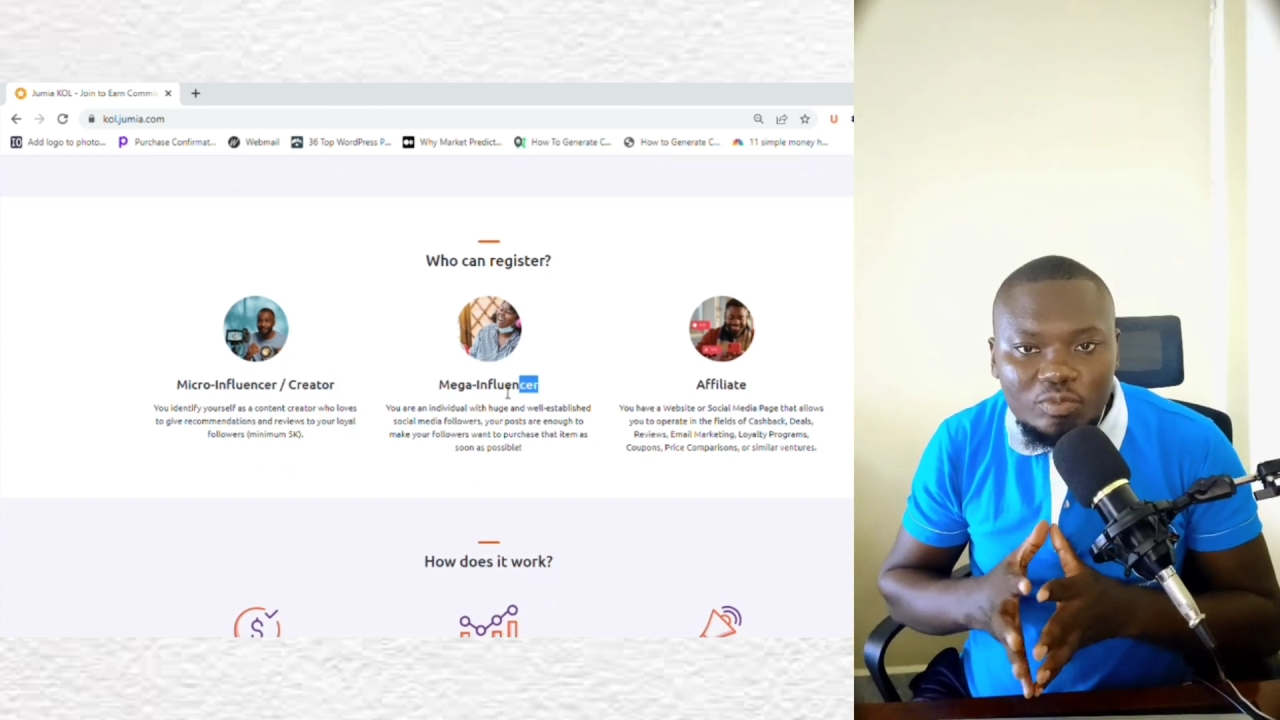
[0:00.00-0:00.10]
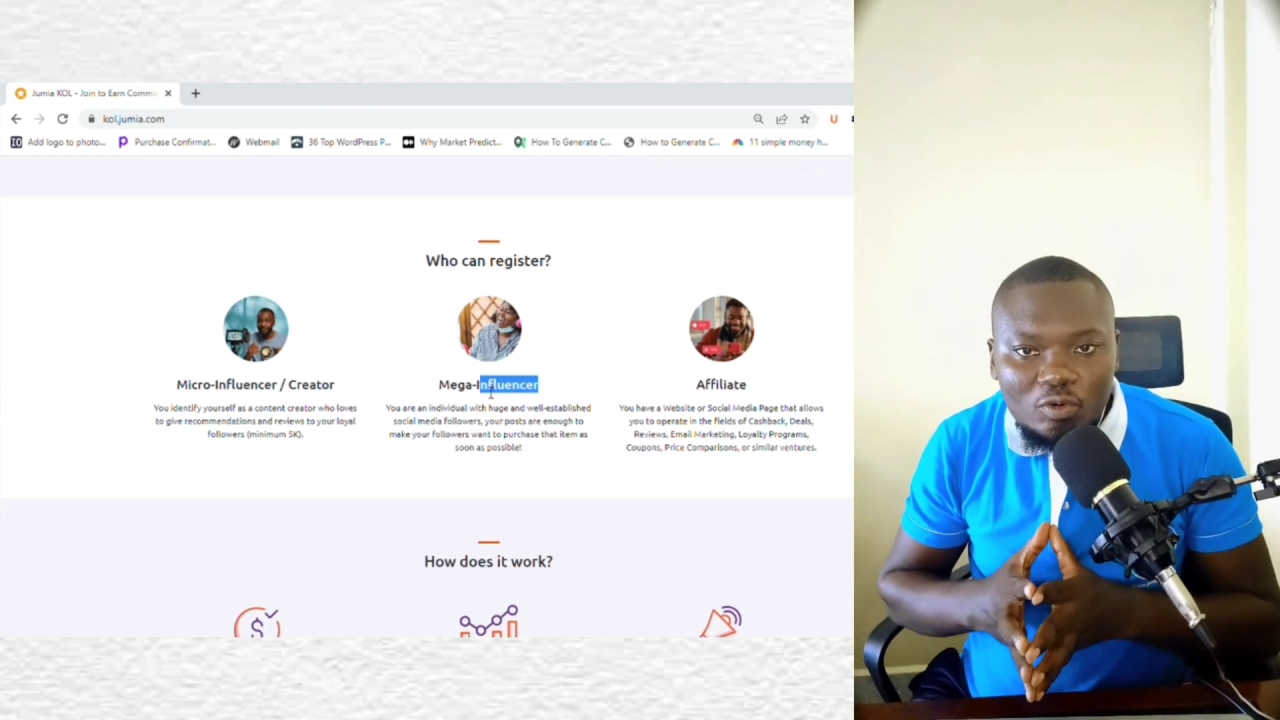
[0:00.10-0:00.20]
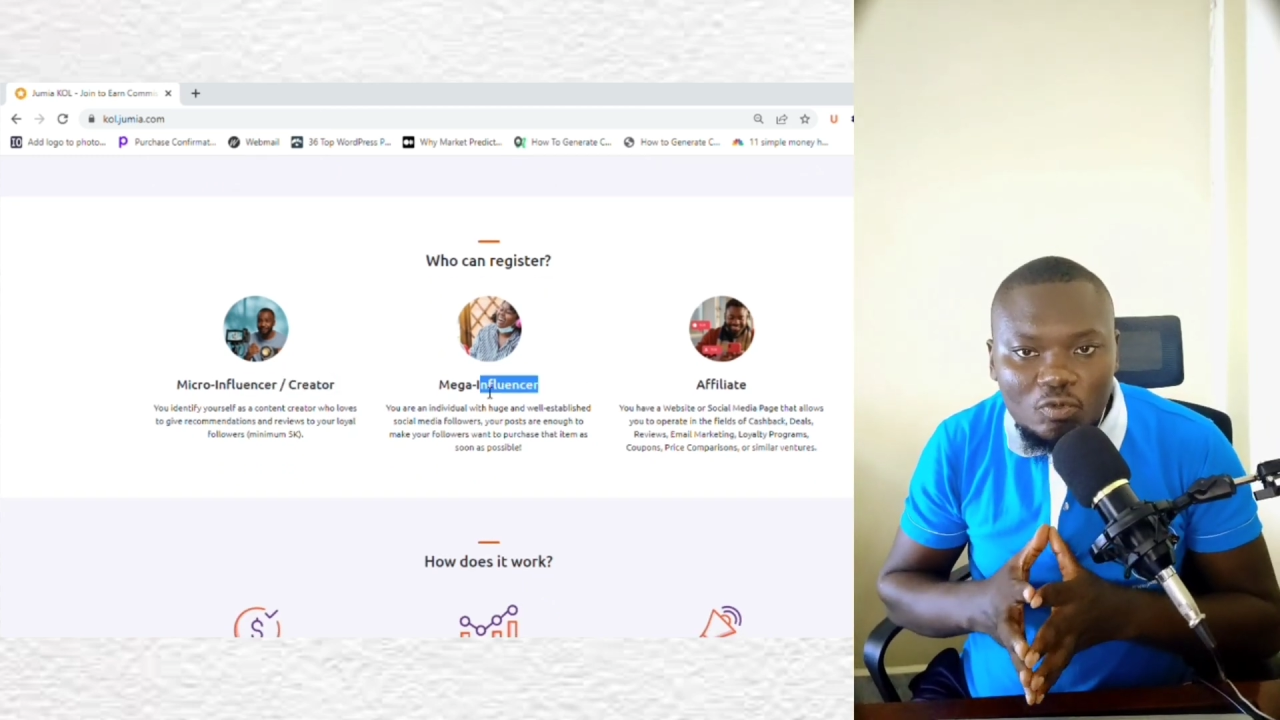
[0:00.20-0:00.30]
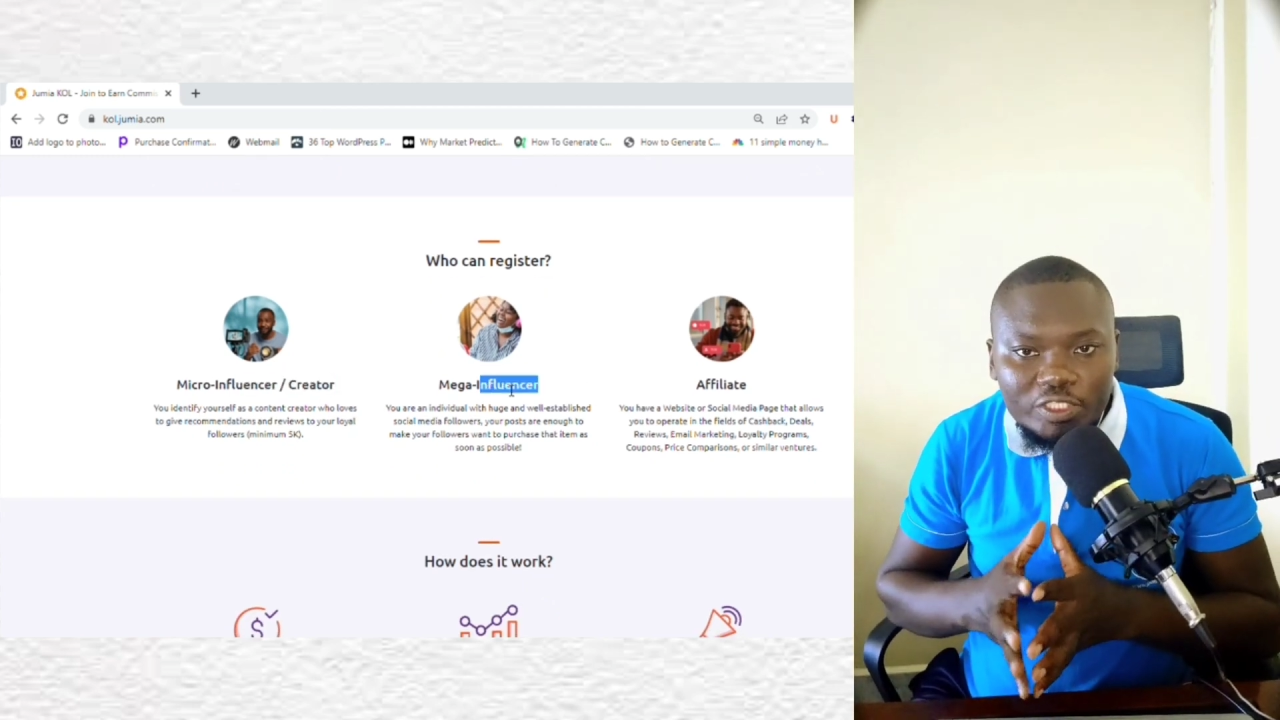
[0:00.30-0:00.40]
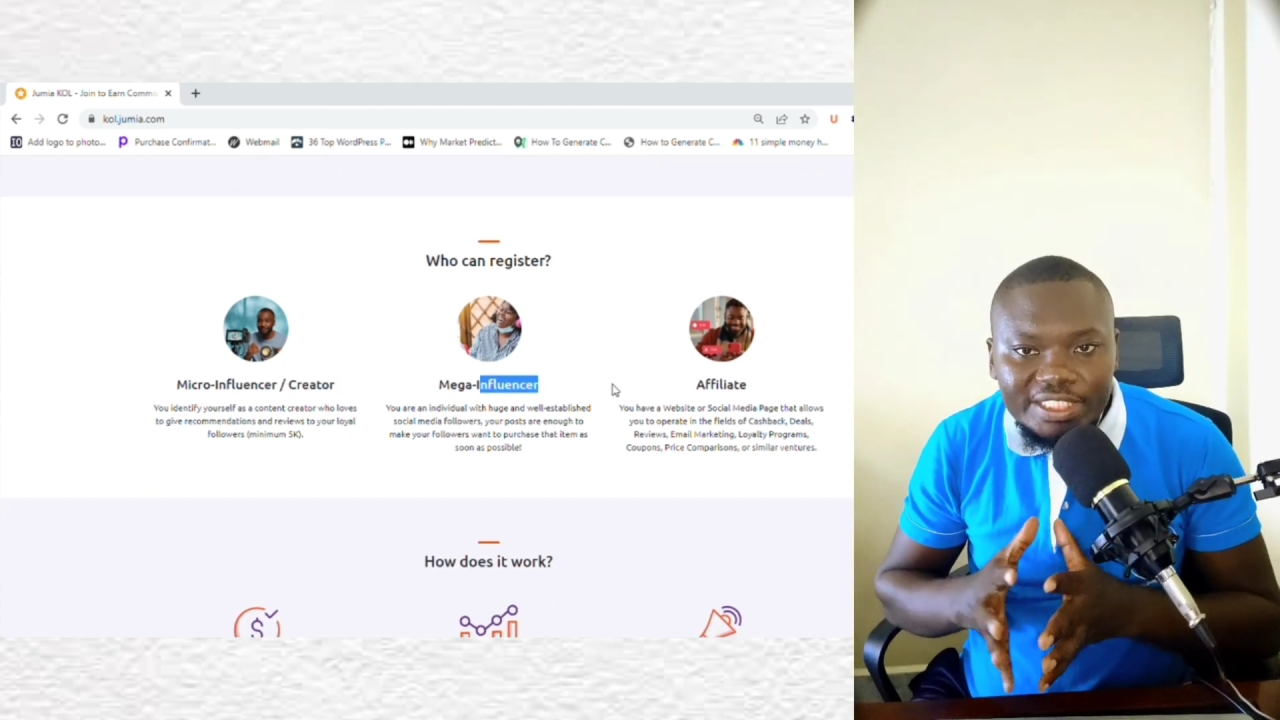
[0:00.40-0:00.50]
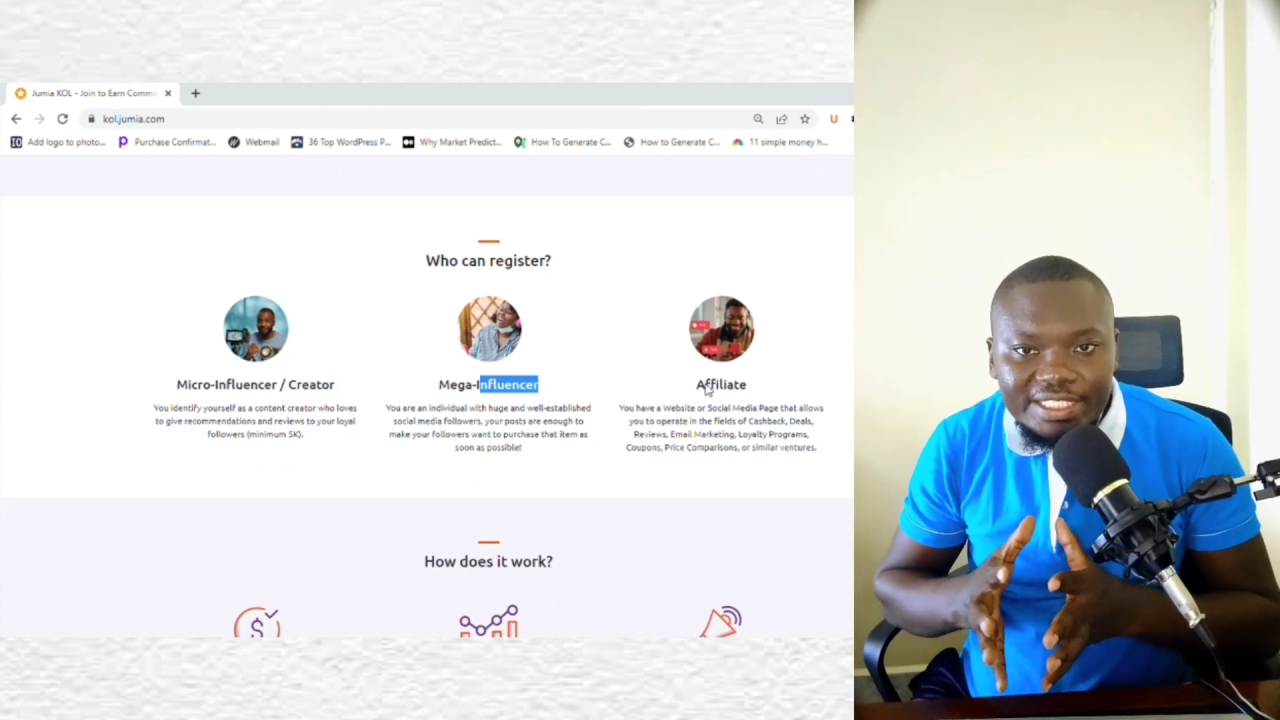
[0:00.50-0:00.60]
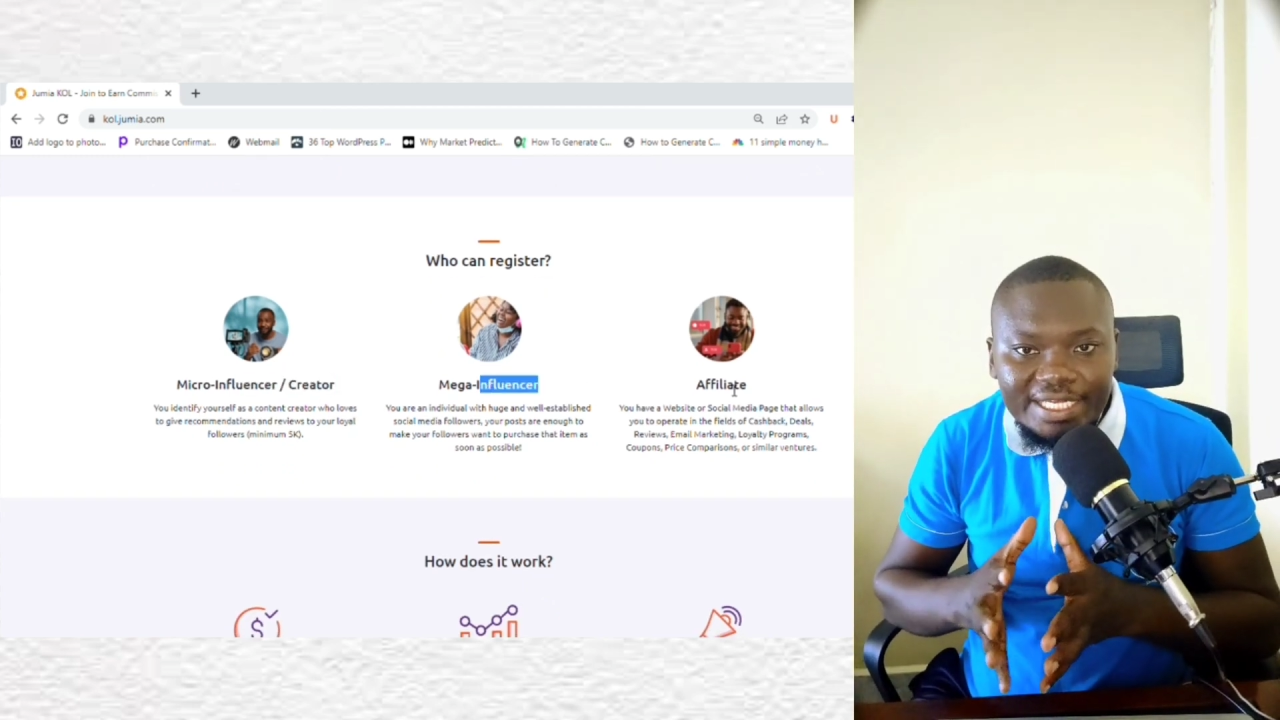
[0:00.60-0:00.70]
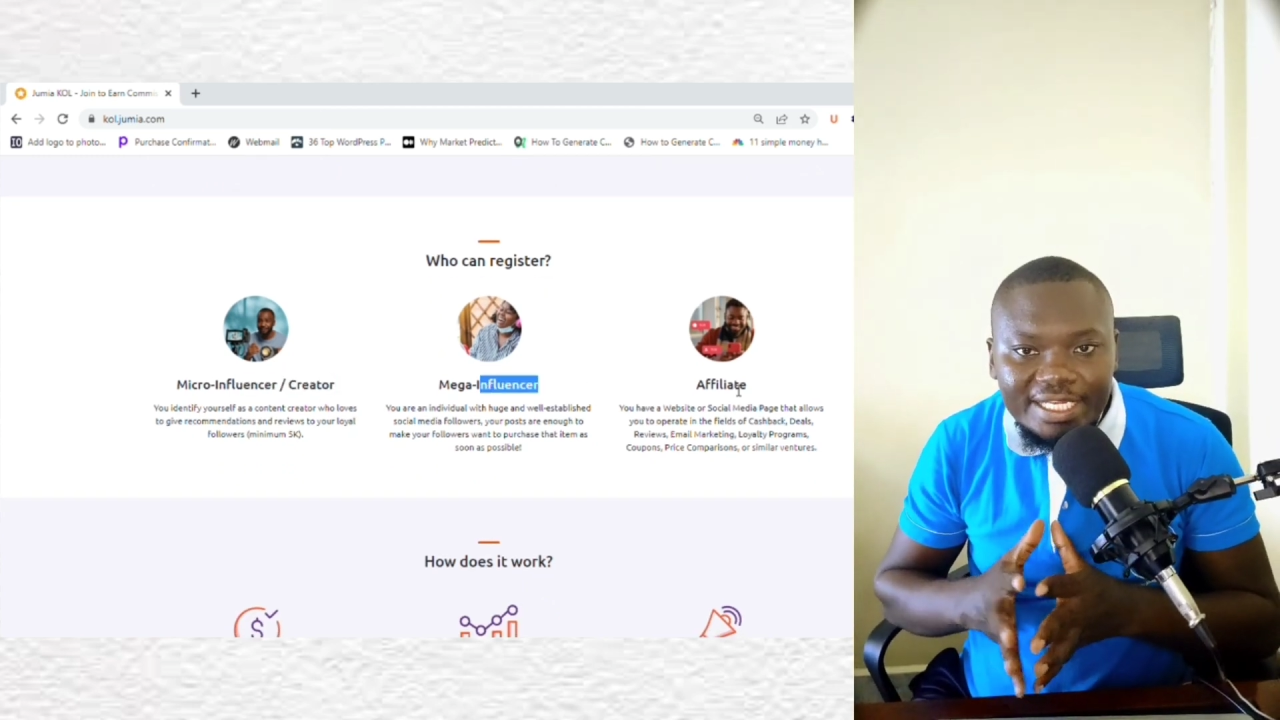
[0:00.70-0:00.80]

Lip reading: promoting